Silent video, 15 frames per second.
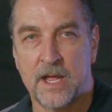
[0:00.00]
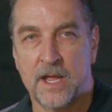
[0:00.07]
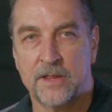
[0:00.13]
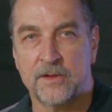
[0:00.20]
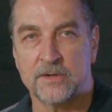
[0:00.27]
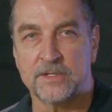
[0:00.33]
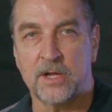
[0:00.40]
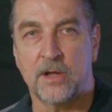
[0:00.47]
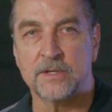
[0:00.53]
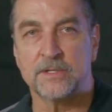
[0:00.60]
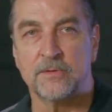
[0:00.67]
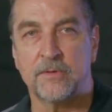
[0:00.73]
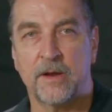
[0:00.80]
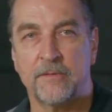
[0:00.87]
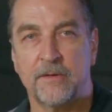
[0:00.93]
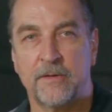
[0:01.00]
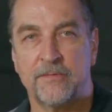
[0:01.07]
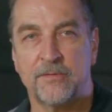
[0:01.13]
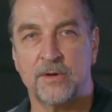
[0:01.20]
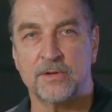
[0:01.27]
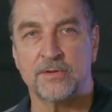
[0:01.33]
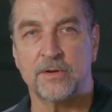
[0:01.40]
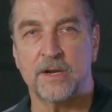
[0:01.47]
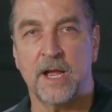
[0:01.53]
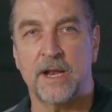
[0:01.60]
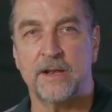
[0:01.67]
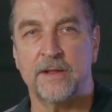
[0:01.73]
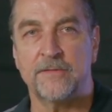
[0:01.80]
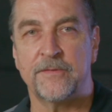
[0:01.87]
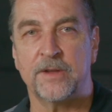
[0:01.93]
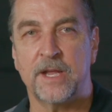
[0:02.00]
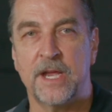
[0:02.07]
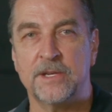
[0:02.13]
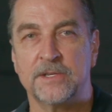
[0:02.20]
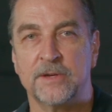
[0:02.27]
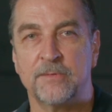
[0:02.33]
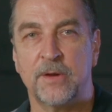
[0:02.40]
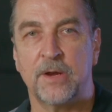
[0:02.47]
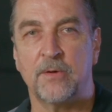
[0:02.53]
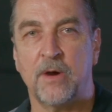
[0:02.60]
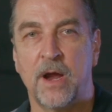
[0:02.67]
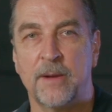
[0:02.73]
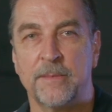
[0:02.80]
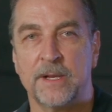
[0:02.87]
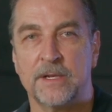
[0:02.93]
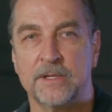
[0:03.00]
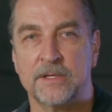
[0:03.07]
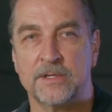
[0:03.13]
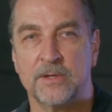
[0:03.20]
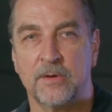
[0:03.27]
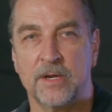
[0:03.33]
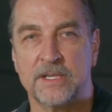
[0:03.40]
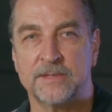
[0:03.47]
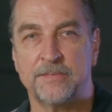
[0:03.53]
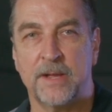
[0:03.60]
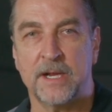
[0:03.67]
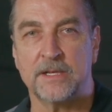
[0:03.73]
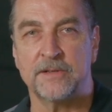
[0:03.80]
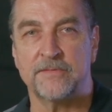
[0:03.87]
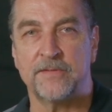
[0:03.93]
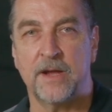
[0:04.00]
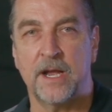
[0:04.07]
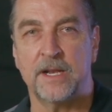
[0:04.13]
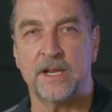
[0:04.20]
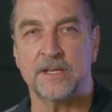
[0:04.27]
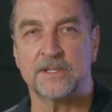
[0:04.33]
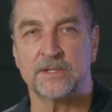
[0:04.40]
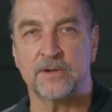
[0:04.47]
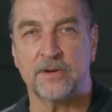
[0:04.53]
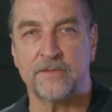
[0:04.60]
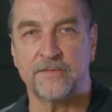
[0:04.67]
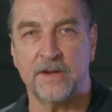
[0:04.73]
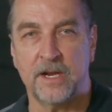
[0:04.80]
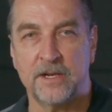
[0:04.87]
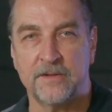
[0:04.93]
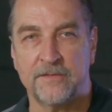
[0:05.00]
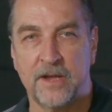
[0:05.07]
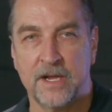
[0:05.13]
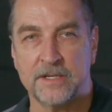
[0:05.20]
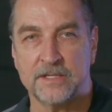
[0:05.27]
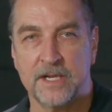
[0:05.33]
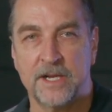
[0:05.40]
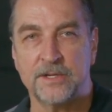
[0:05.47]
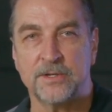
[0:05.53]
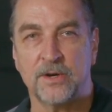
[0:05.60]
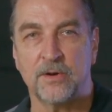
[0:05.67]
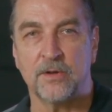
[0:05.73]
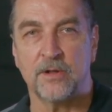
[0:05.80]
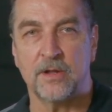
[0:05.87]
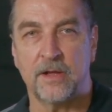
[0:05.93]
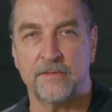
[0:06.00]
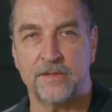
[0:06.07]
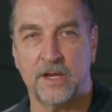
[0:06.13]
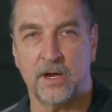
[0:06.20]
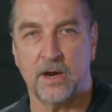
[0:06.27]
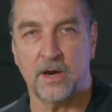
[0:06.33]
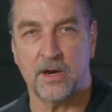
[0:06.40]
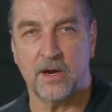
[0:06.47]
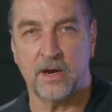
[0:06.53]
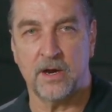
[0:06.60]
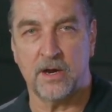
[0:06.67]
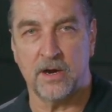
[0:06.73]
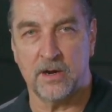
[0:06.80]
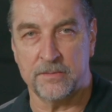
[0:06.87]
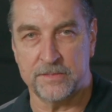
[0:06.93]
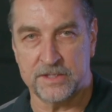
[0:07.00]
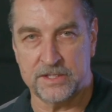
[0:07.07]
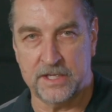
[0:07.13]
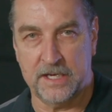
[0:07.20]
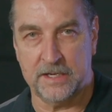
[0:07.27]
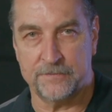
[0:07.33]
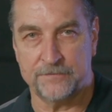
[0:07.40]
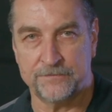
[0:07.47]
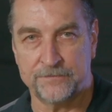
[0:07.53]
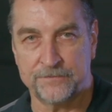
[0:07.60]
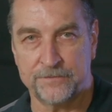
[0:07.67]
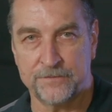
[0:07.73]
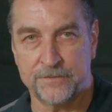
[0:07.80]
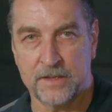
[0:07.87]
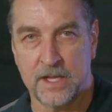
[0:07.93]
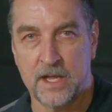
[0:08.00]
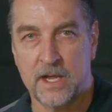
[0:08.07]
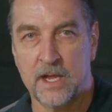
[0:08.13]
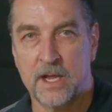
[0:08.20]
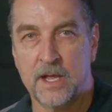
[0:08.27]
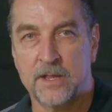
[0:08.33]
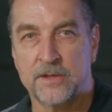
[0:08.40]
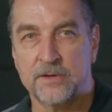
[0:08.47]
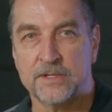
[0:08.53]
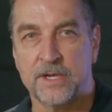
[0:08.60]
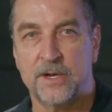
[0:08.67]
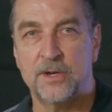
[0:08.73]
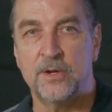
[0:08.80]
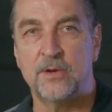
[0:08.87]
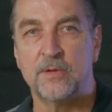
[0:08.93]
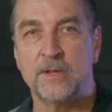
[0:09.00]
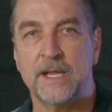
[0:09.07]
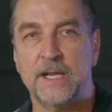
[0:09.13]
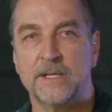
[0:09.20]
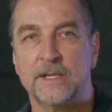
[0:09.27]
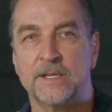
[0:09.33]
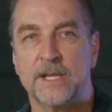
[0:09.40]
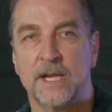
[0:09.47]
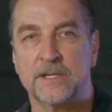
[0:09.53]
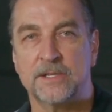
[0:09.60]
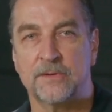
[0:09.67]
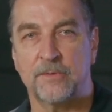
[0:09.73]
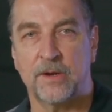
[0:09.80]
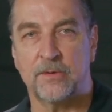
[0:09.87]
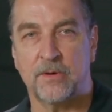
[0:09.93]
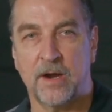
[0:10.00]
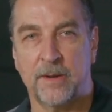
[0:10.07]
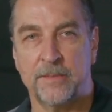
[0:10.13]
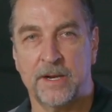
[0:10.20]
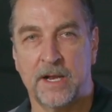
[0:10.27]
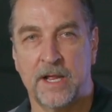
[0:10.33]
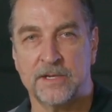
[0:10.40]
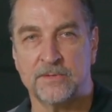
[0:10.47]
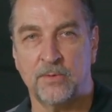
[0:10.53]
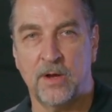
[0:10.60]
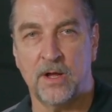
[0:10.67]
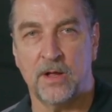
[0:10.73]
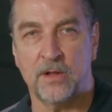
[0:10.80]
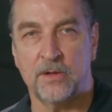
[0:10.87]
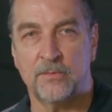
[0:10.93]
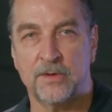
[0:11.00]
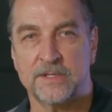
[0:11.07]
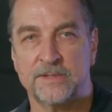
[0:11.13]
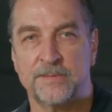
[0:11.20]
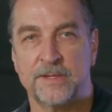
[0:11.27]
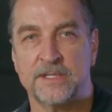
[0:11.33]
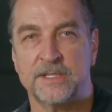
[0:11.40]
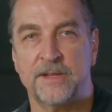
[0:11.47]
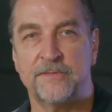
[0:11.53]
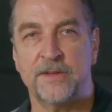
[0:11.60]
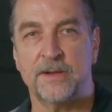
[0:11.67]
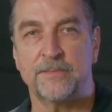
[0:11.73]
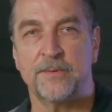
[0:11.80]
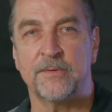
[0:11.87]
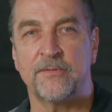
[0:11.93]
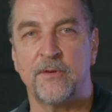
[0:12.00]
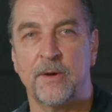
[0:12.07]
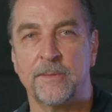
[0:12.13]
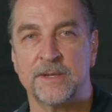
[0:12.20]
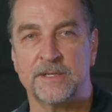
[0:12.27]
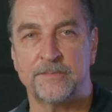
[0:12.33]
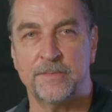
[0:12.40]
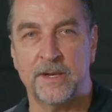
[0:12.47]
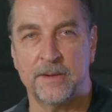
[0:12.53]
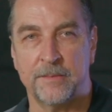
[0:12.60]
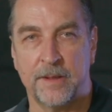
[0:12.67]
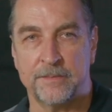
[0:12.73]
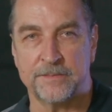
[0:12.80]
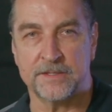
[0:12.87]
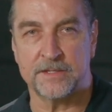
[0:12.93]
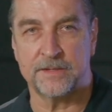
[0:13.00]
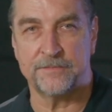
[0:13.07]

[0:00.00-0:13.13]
There's also a refrigerant identification requirement, so expect to find a certified device internal of the R R R machine. There's a new leak detection requirement as well, with specific performance minimums.